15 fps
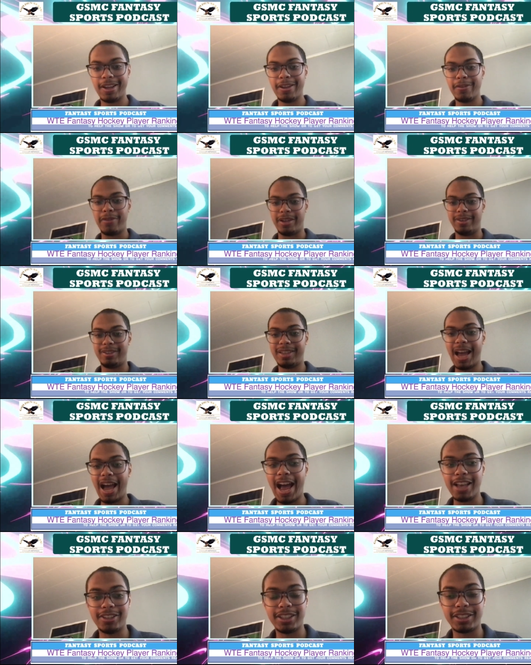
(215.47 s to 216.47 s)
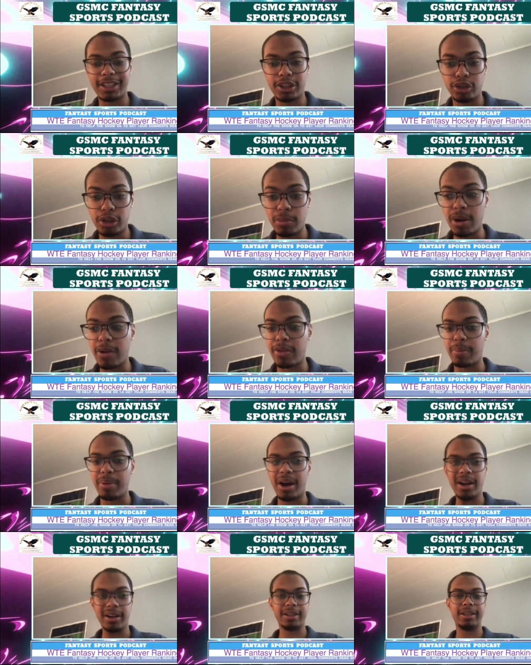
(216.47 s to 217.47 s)
fantastic distributor of the
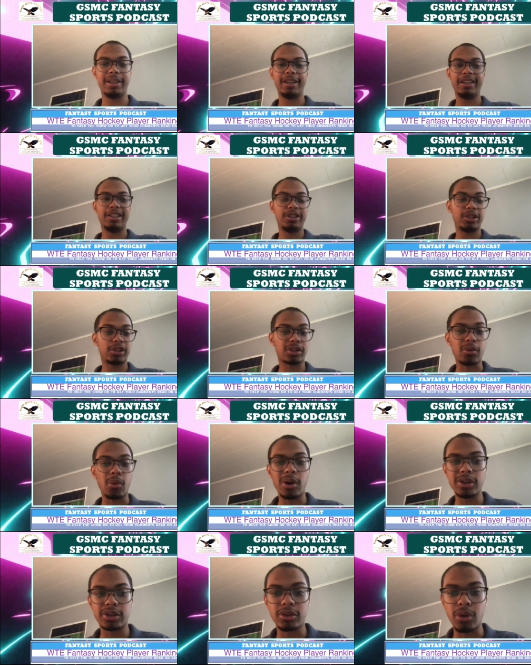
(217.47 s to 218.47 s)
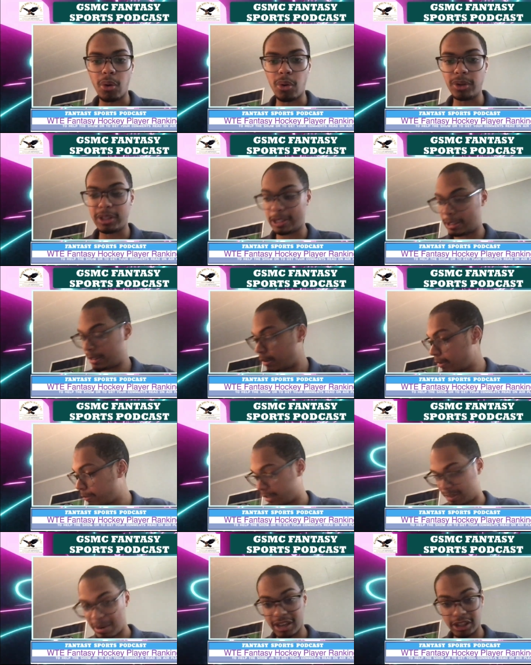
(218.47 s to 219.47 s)
puck, scores goals,
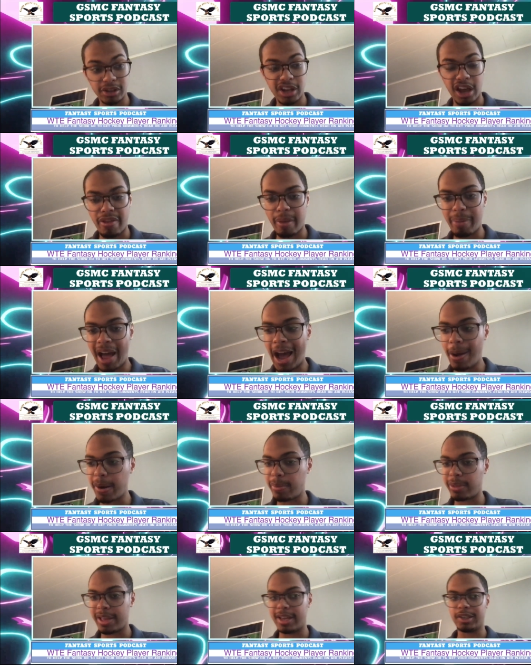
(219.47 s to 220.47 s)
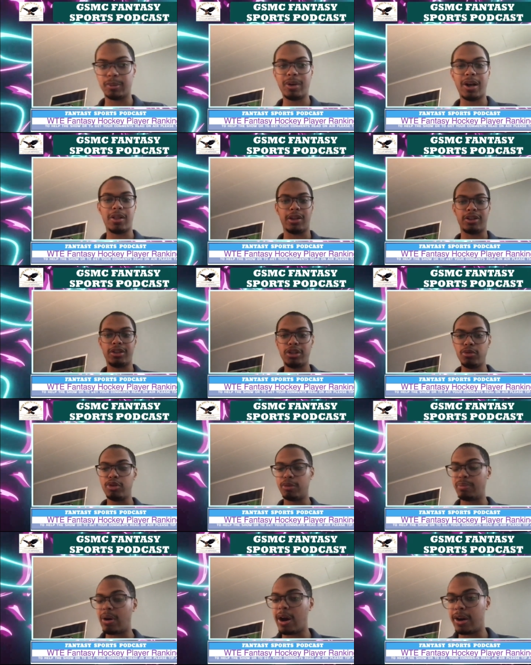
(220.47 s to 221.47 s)
especially on the power play as well, a
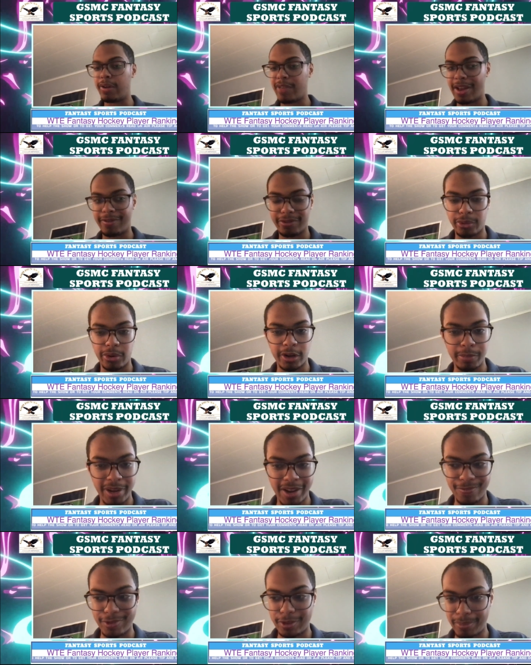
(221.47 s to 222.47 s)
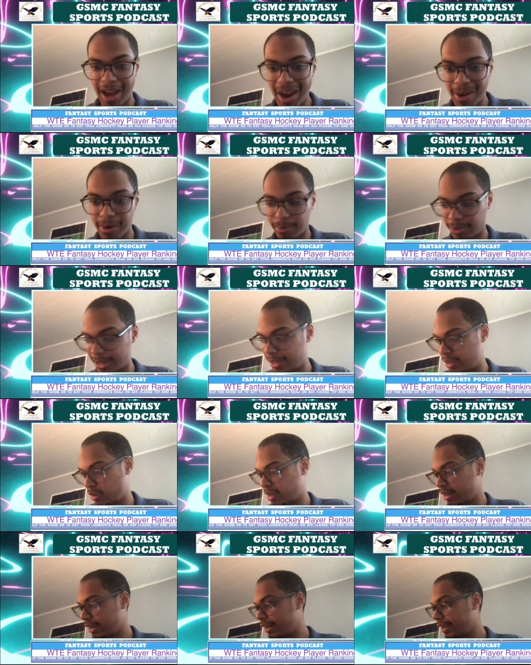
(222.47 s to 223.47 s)
huge part of that Florida Panthers power play
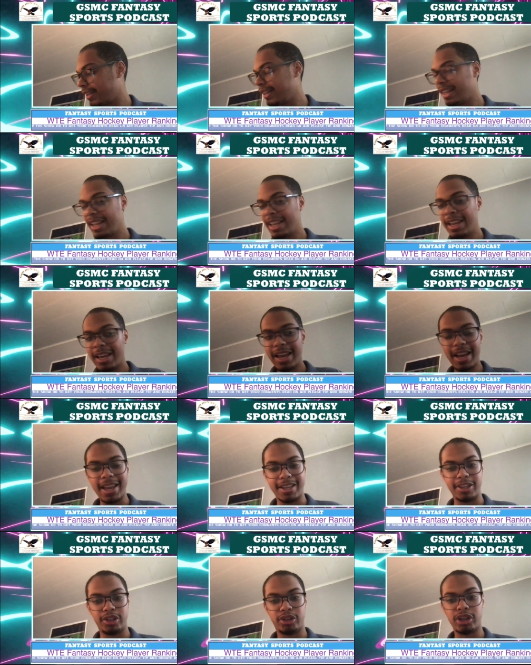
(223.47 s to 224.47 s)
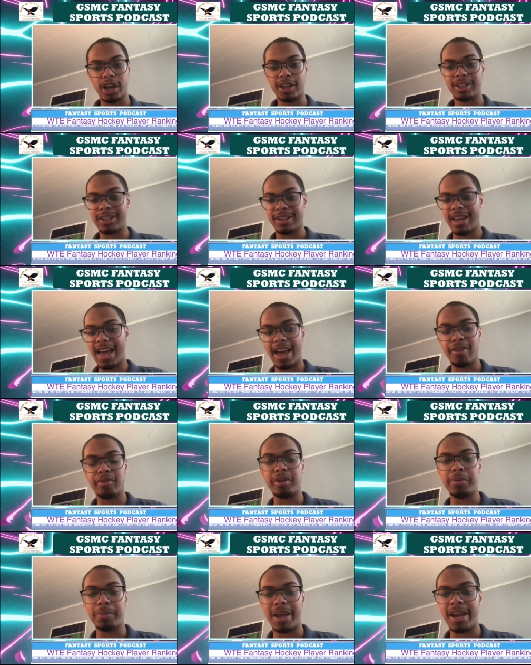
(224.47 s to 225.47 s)
unit. And he's just an
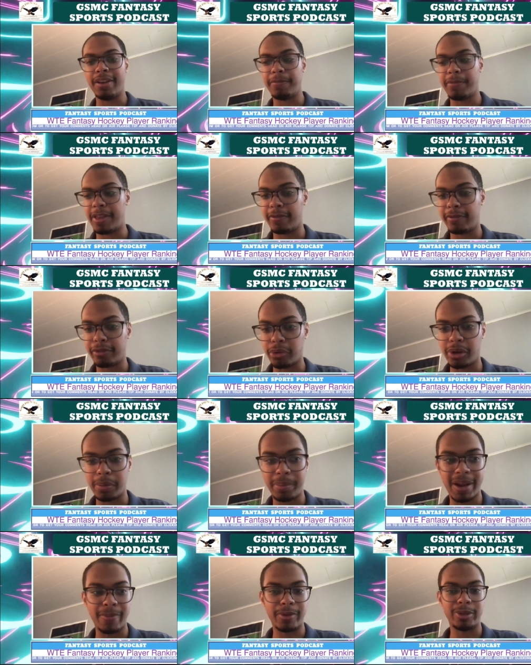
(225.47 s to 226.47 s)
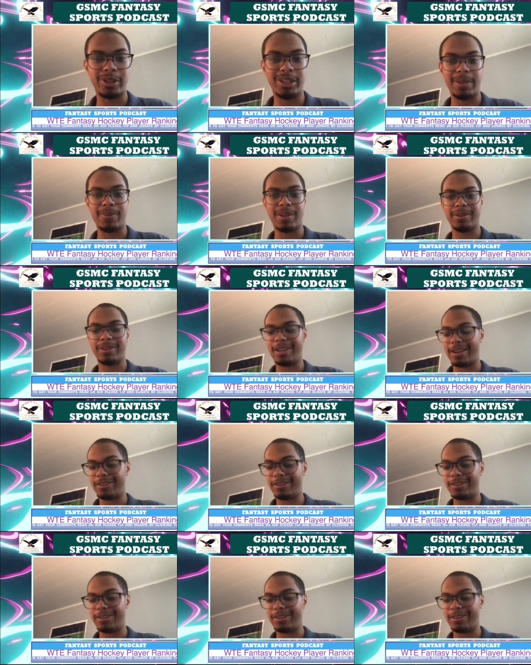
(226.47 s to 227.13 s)
every man for that Florida Panthers team that, that